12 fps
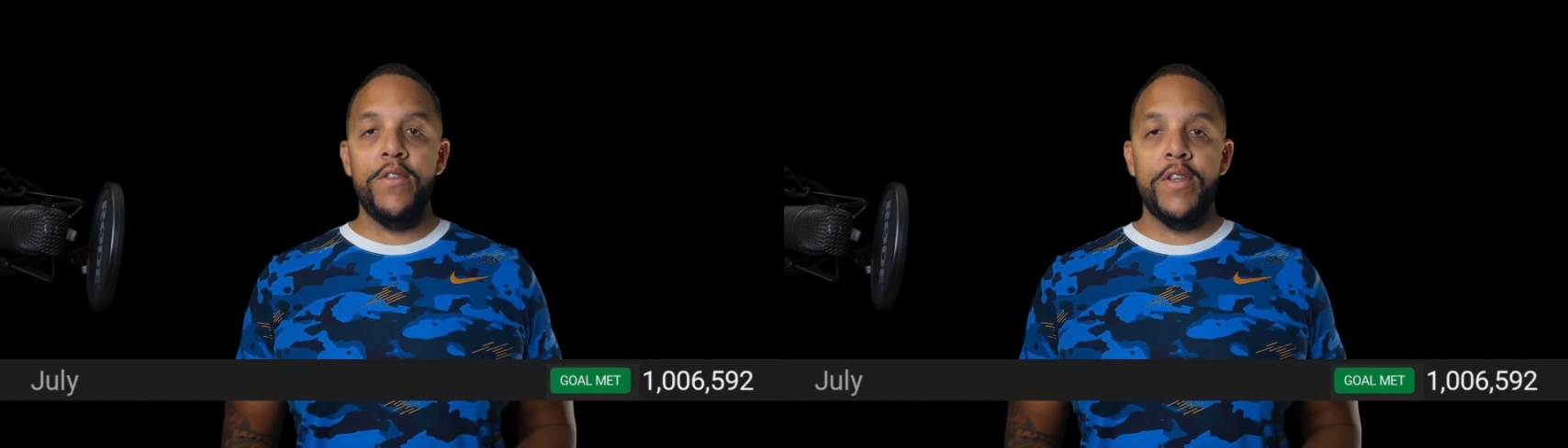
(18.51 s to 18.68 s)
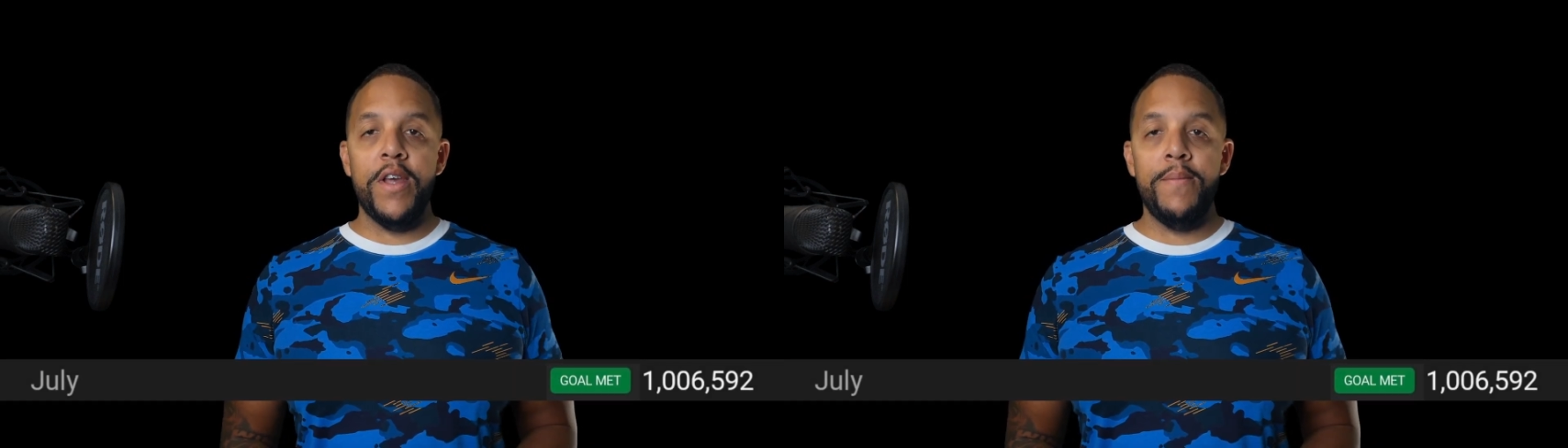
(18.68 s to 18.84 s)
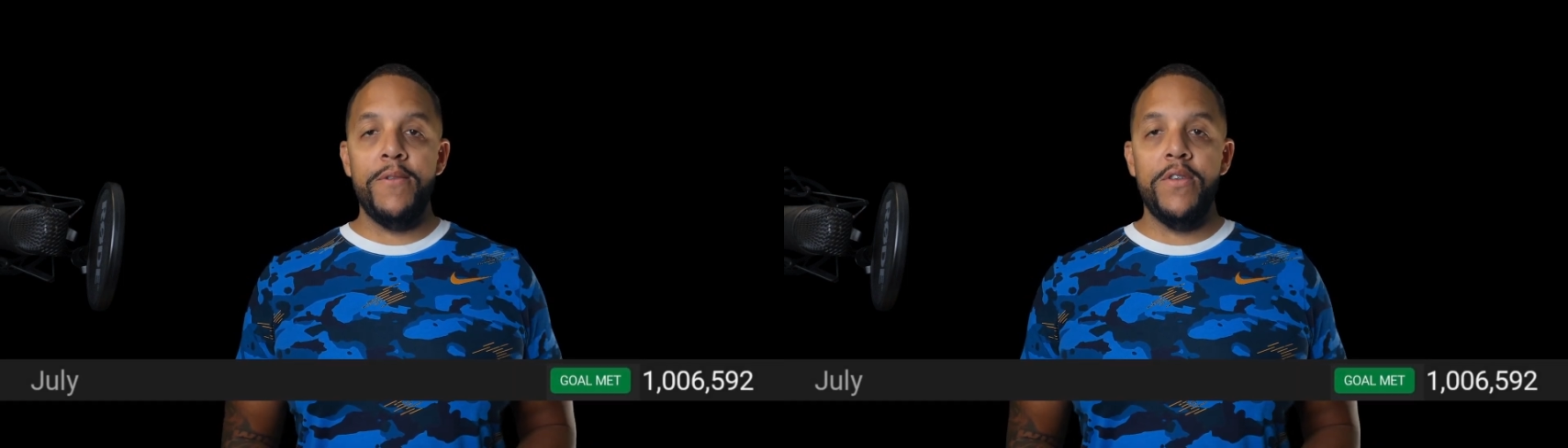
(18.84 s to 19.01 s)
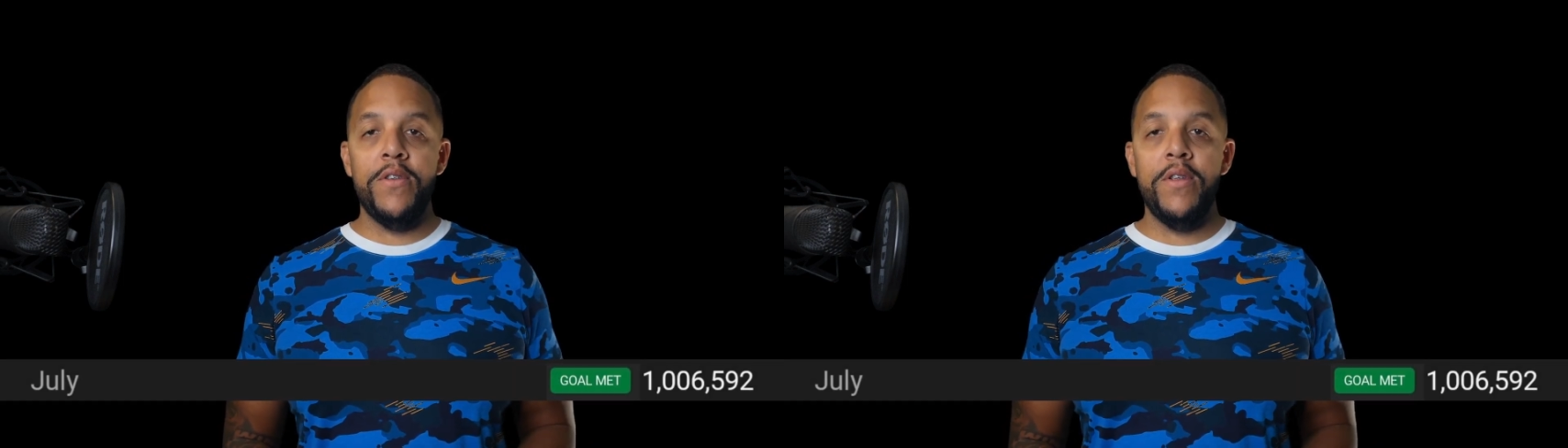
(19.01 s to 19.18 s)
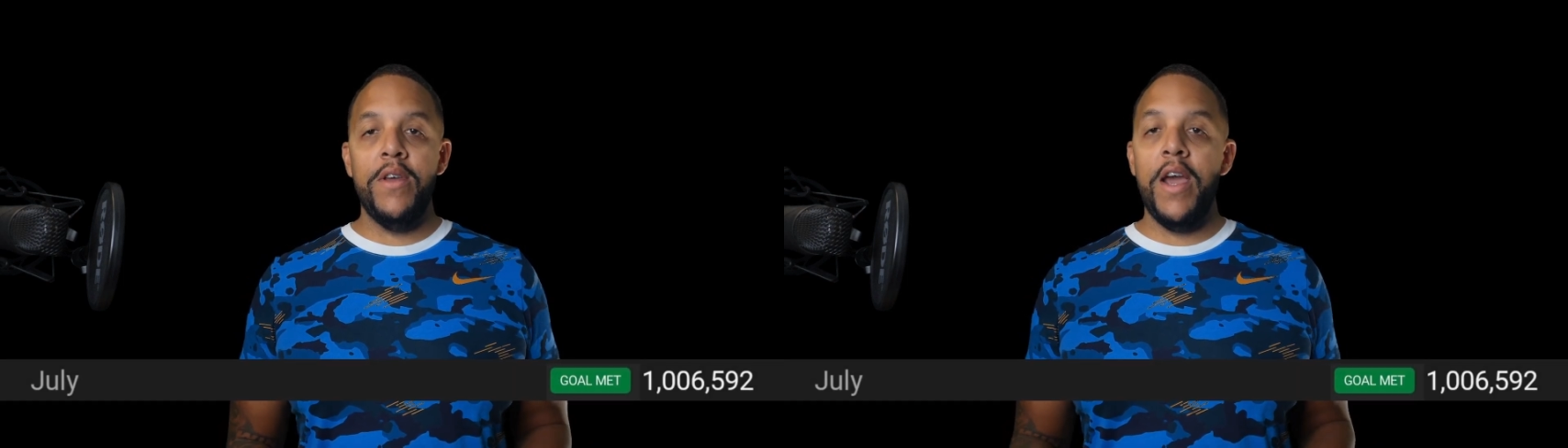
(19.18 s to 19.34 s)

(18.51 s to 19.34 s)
steps,